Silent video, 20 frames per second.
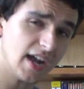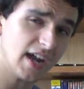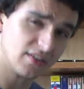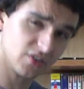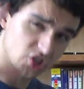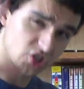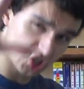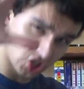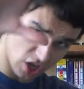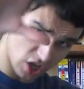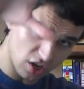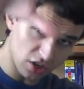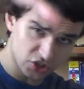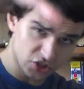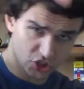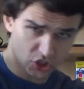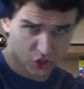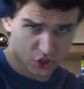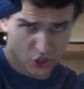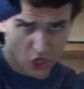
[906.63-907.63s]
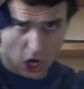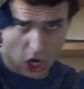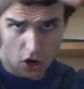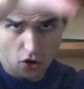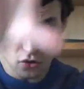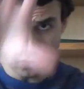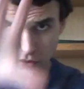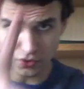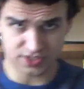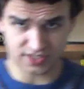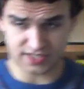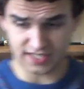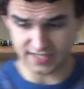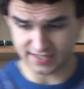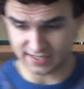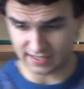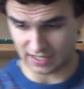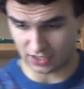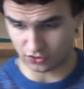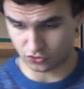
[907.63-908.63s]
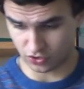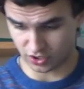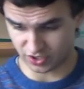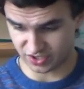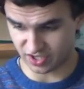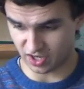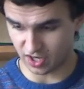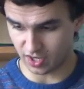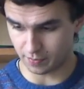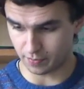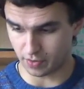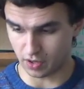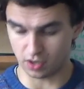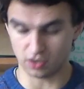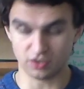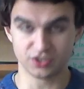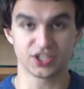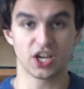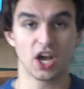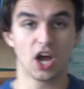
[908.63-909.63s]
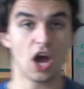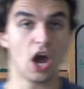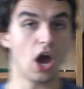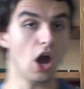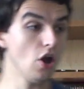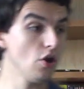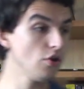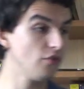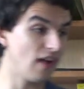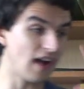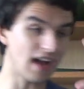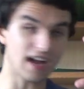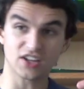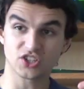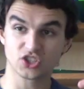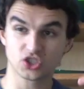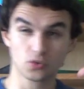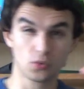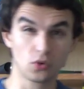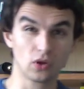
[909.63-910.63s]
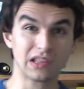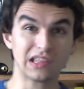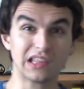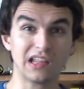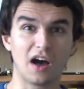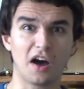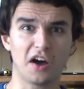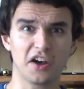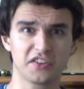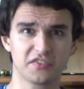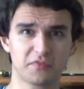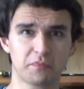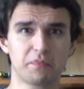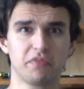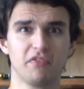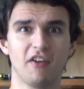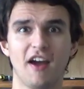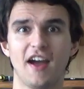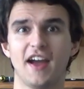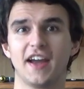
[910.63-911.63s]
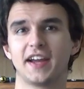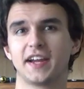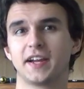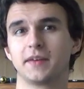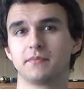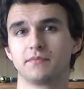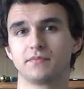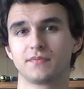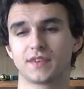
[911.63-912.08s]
the sharks chose these electric dipoles over actual live prey.